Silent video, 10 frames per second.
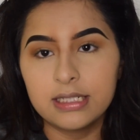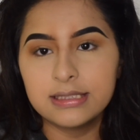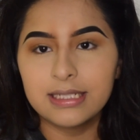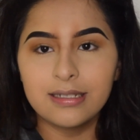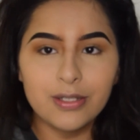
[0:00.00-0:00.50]
it's
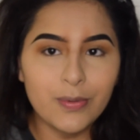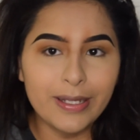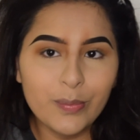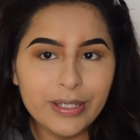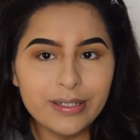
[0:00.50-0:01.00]
going to look
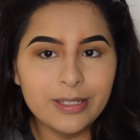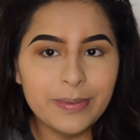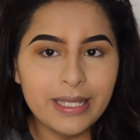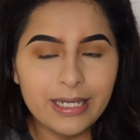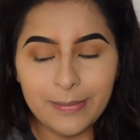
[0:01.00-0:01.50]
quite weird at the
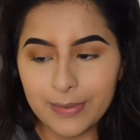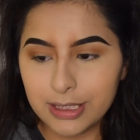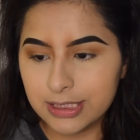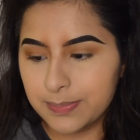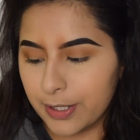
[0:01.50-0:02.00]
beginning, but
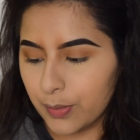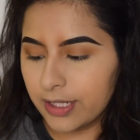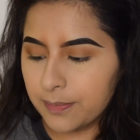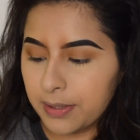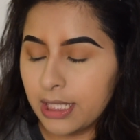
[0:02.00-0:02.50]
just bear
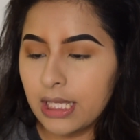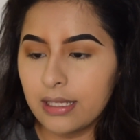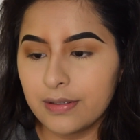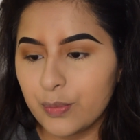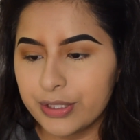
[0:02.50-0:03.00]
with me.
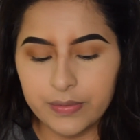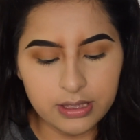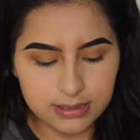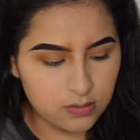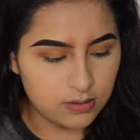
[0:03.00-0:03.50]
We're doing a
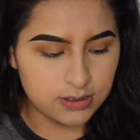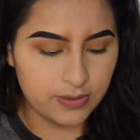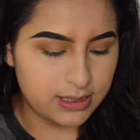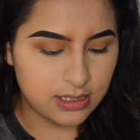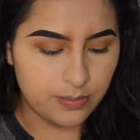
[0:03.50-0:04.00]
skull, so it
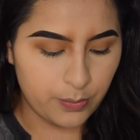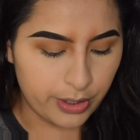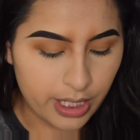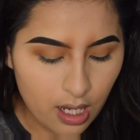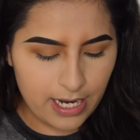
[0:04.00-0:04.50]
is going to be
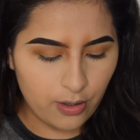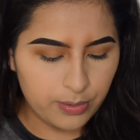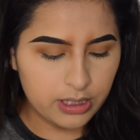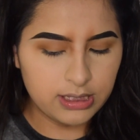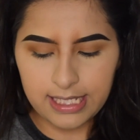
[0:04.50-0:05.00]
weird. Now I'm
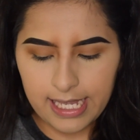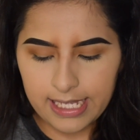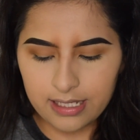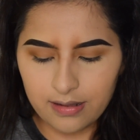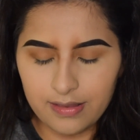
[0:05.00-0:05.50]
going to
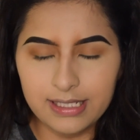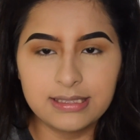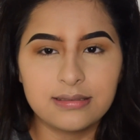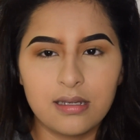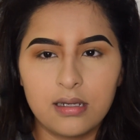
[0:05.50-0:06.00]
take
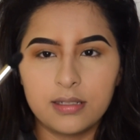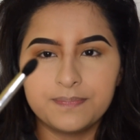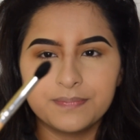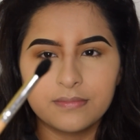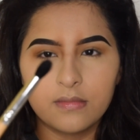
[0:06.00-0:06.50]
this
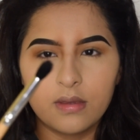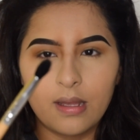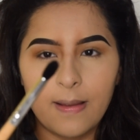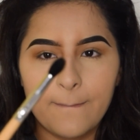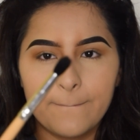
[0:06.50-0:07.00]

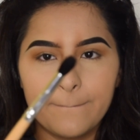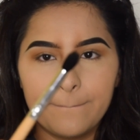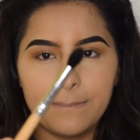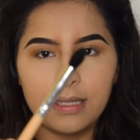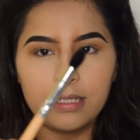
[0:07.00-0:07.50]

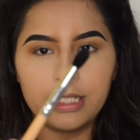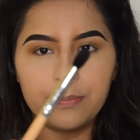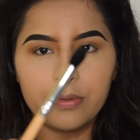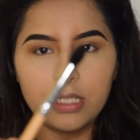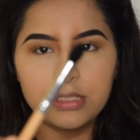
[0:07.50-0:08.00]
blending
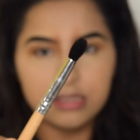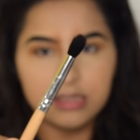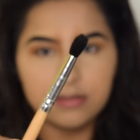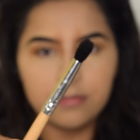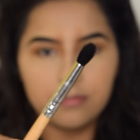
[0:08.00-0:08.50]
brush,
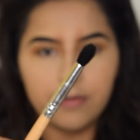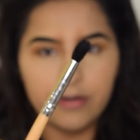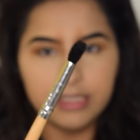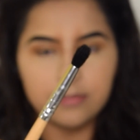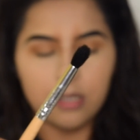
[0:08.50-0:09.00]
just
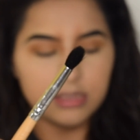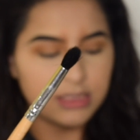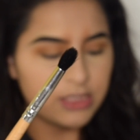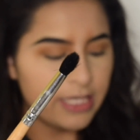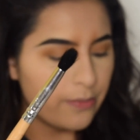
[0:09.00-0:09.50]
very small,
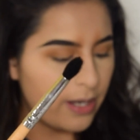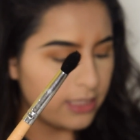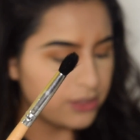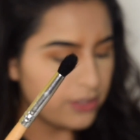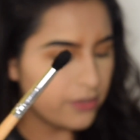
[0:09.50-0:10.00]
just to get right
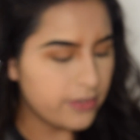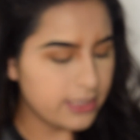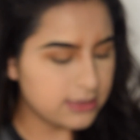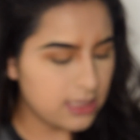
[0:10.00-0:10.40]
into the crease,